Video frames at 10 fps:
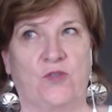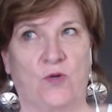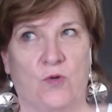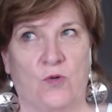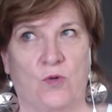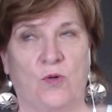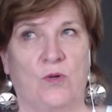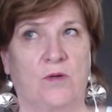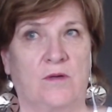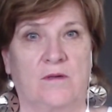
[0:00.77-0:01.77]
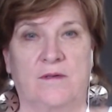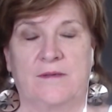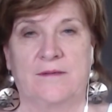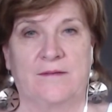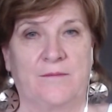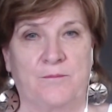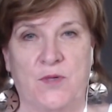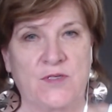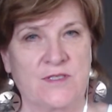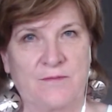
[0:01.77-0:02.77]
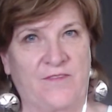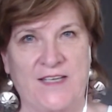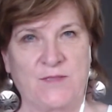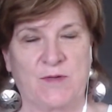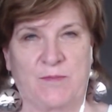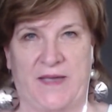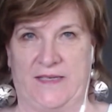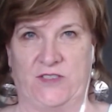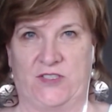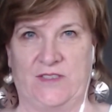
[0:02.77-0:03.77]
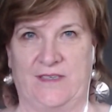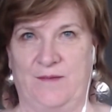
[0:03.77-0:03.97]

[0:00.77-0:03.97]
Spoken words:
your personal Facebook page.